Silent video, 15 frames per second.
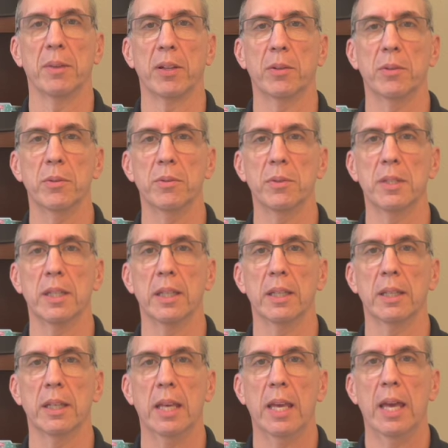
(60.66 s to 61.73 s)

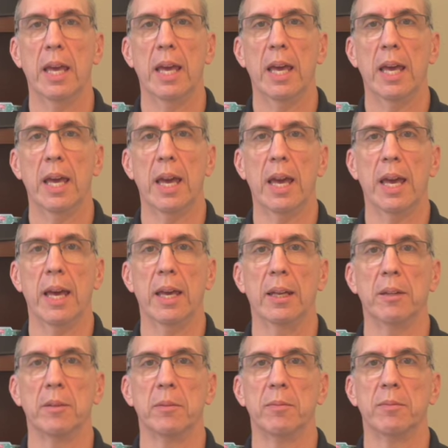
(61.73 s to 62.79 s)
cruising
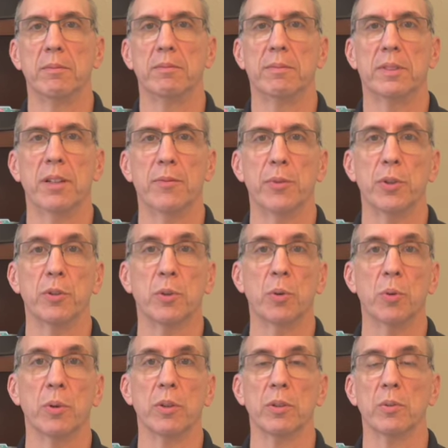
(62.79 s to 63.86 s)
and different
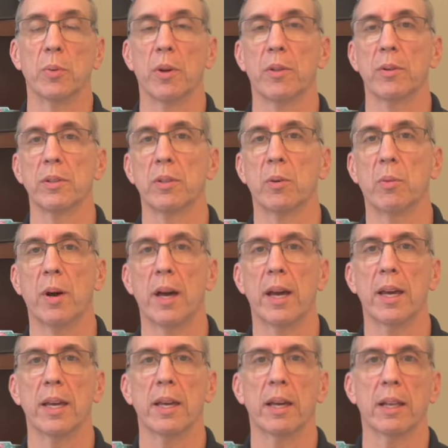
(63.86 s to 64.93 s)
tours, whether it's
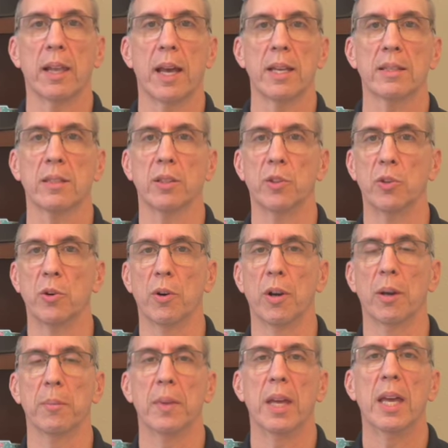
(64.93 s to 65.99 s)
Hawaii, Alaska,
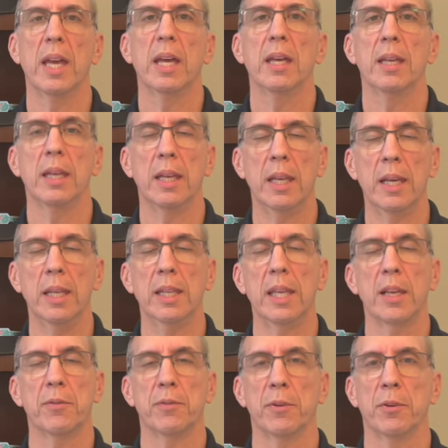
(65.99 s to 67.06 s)
Europe,
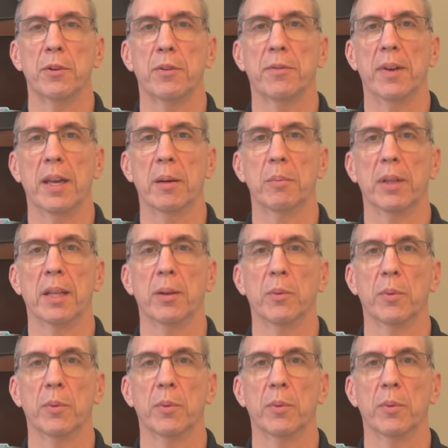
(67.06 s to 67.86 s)
anything for your family.